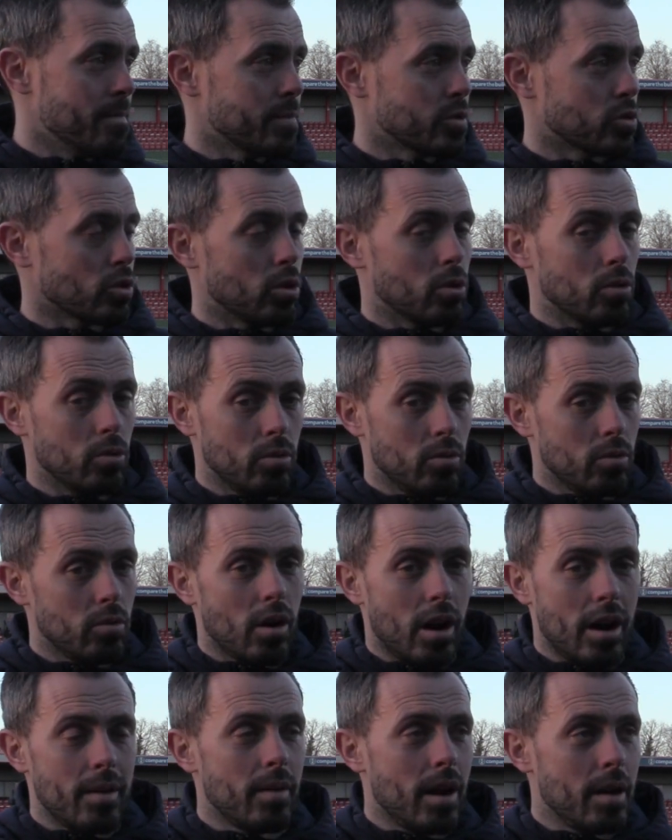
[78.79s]
So
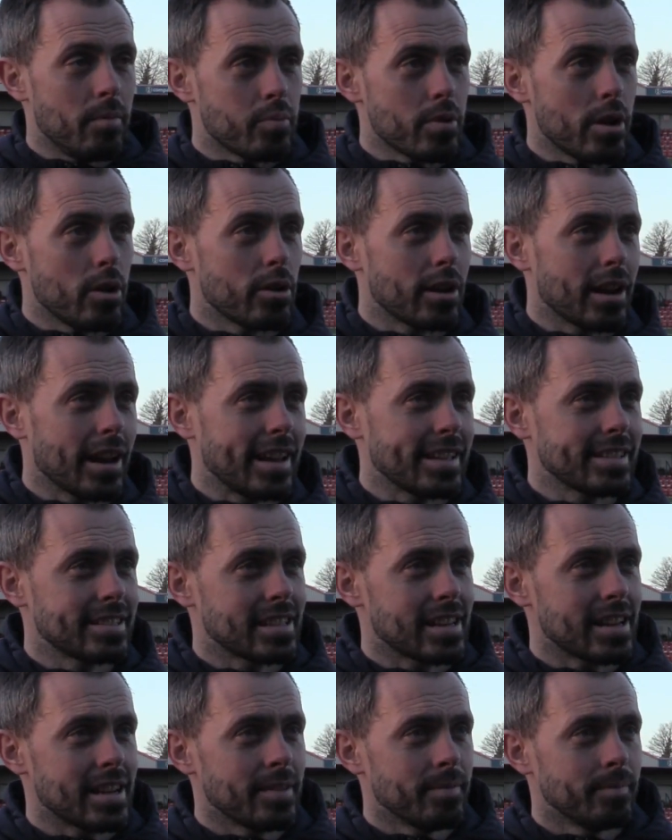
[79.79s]
I'm proud of the lads
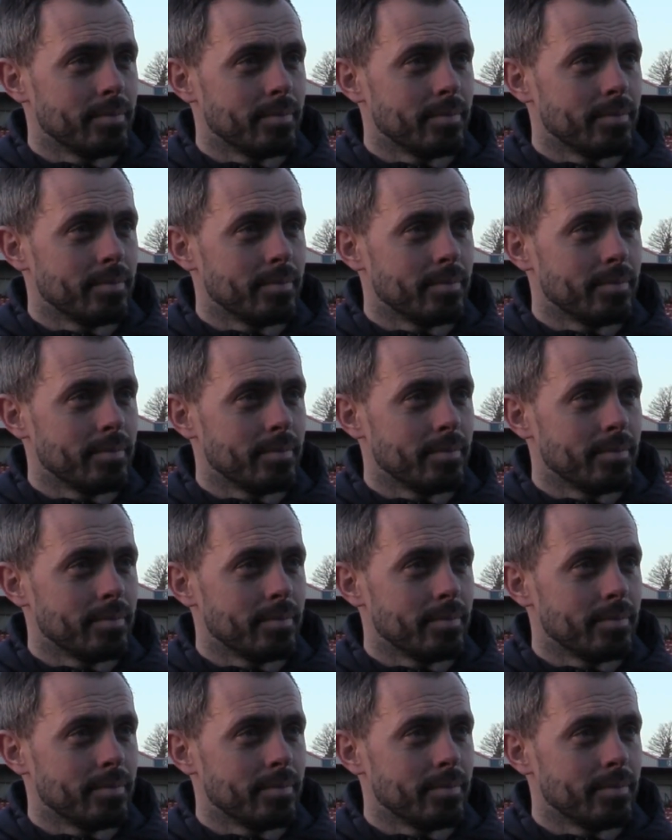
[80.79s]
today.